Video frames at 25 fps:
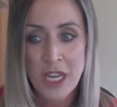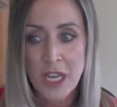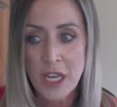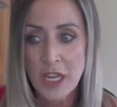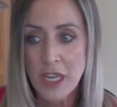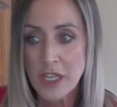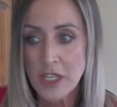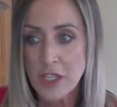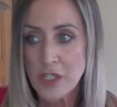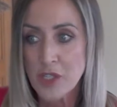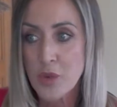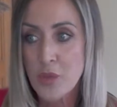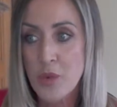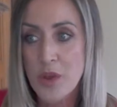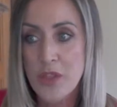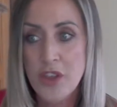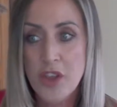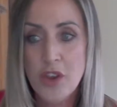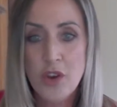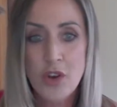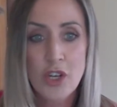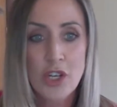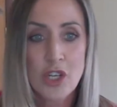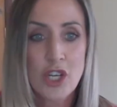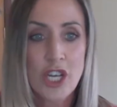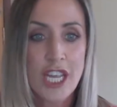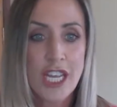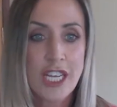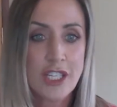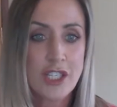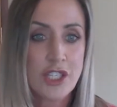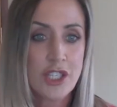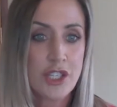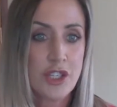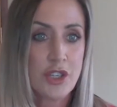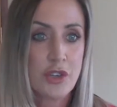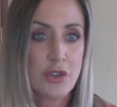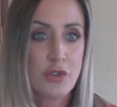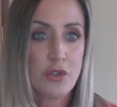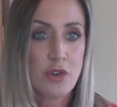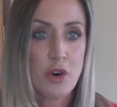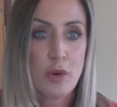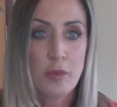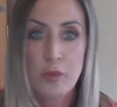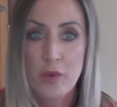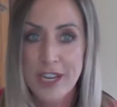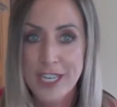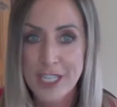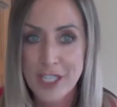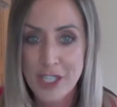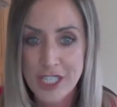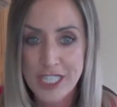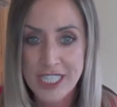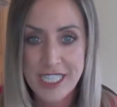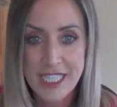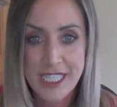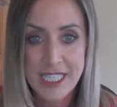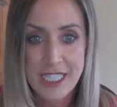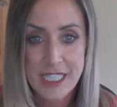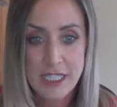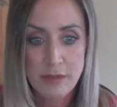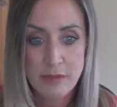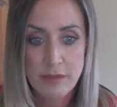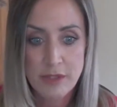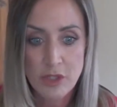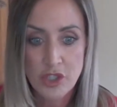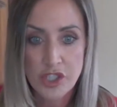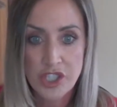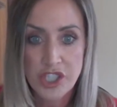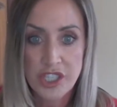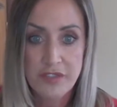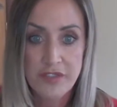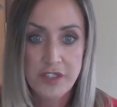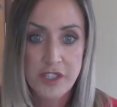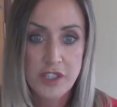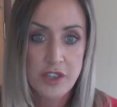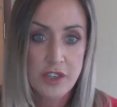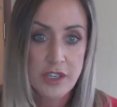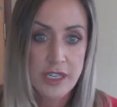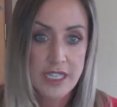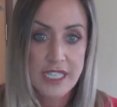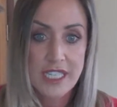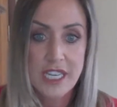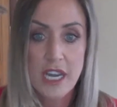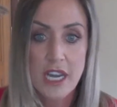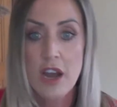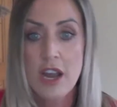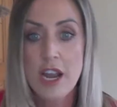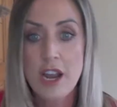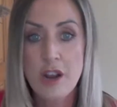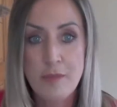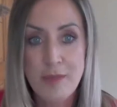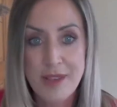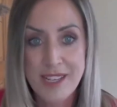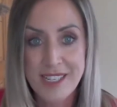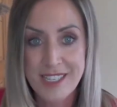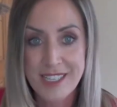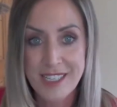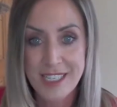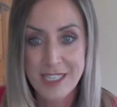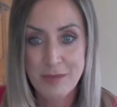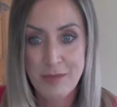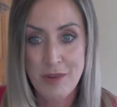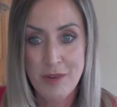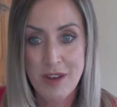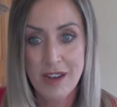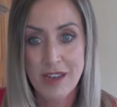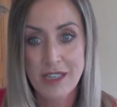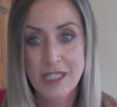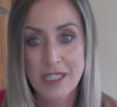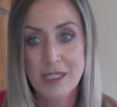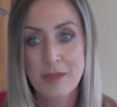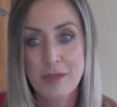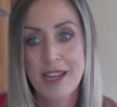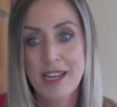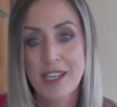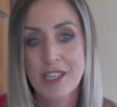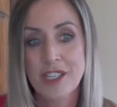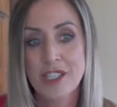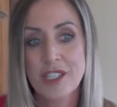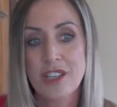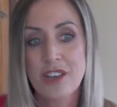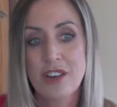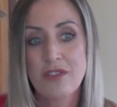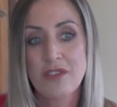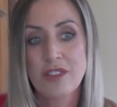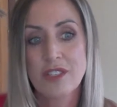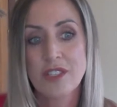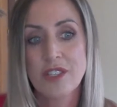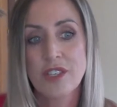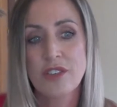So whether you're looking to upgrade your systems or shift your entire business model to managed service,